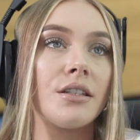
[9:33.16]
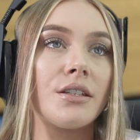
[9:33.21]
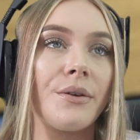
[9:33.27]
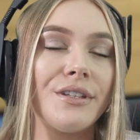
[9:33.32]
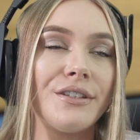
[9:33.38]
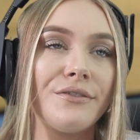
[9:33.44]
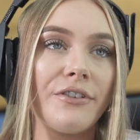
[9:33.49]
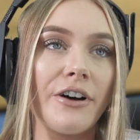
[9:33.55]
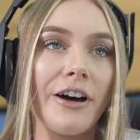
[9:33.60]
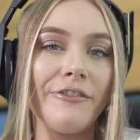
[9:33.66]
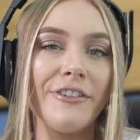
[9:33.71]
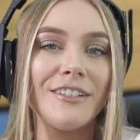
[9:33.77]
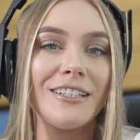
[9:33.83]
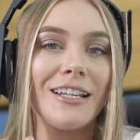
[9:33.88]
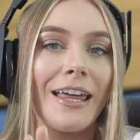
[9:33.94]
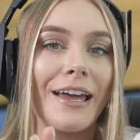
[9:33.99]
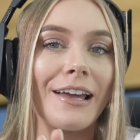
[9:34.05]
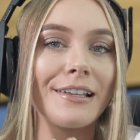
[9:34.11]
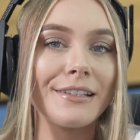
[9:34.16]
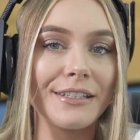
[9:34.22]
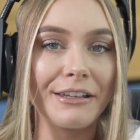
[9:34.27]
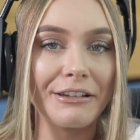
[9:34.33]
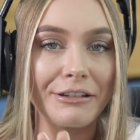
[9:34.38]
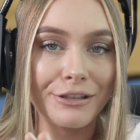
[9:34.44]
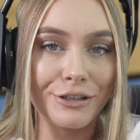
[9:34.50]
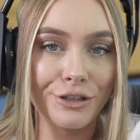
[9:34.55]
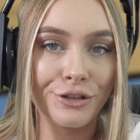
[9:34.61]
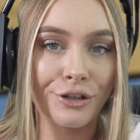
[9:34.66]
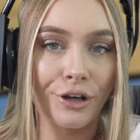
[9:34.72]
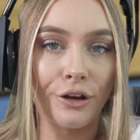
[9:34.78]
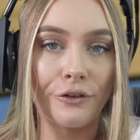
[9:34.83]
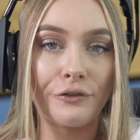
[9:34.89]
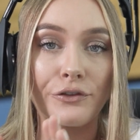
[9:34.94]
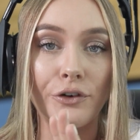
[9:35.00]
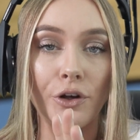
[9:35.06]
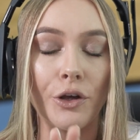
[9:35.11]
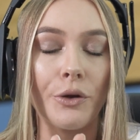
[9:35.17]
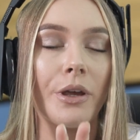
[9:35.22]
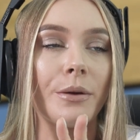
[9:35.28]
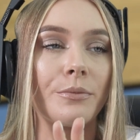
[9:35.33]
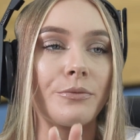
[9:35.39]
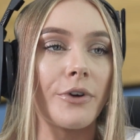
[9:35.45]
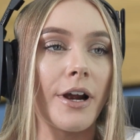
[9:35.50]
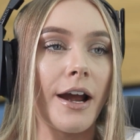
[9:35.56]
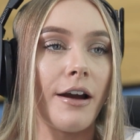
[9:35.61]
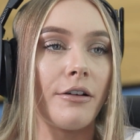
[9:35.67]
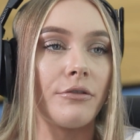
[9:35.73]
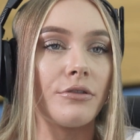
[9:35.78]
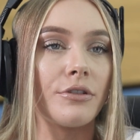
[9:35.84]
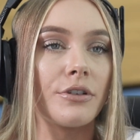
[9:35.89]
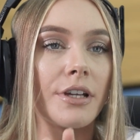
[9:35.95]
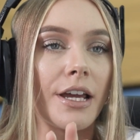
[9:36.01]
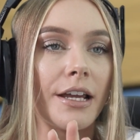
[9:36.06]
So his father's legacy is just gonna follow him round,